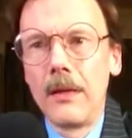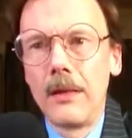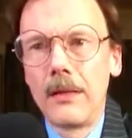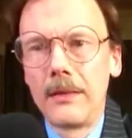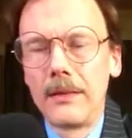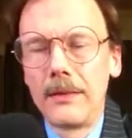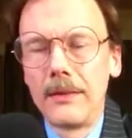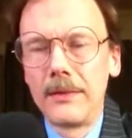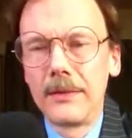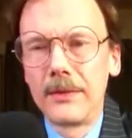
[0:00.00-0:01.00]

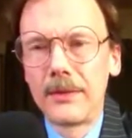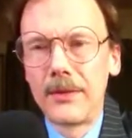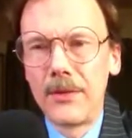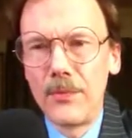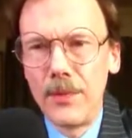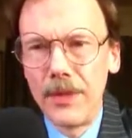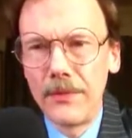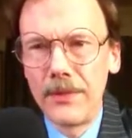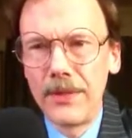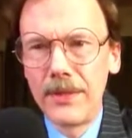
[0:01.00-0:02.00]
The main
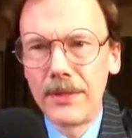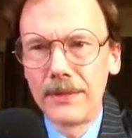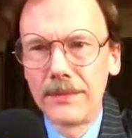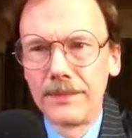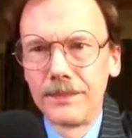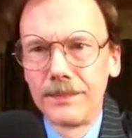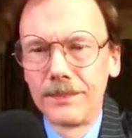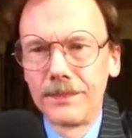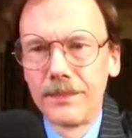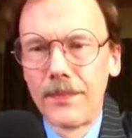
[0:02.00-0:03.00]
reason
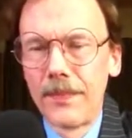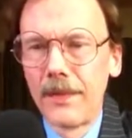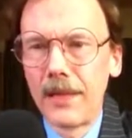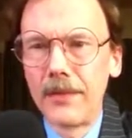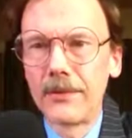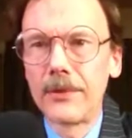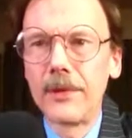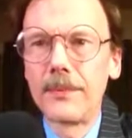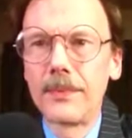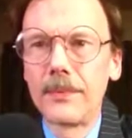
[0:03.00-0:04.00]
Donald
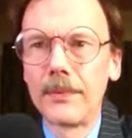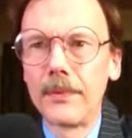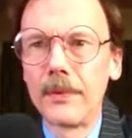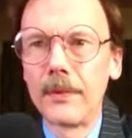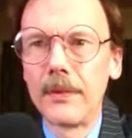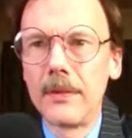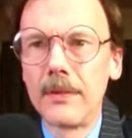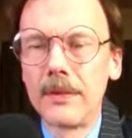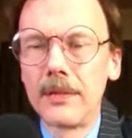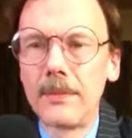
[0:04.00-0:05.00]
Trump
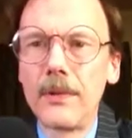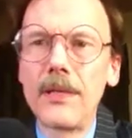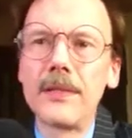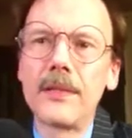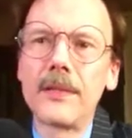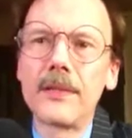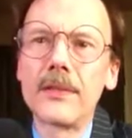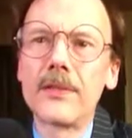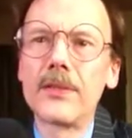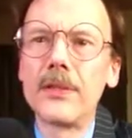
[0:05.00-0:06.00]
is expressing his
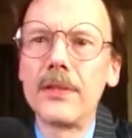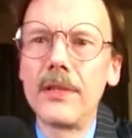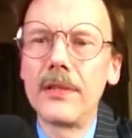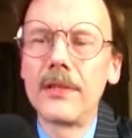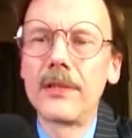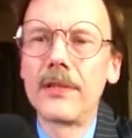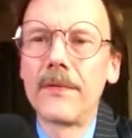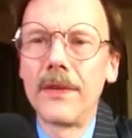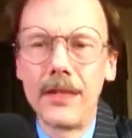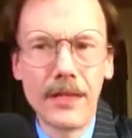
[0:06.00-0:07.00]
concern here is
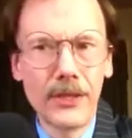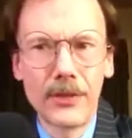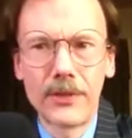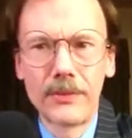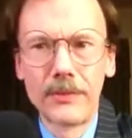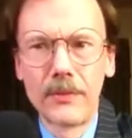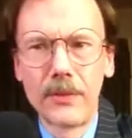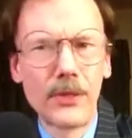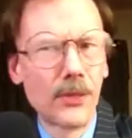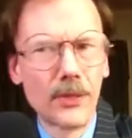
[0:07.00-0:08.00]
financial,
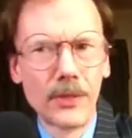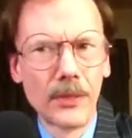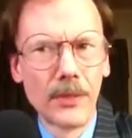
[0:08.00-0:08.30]
which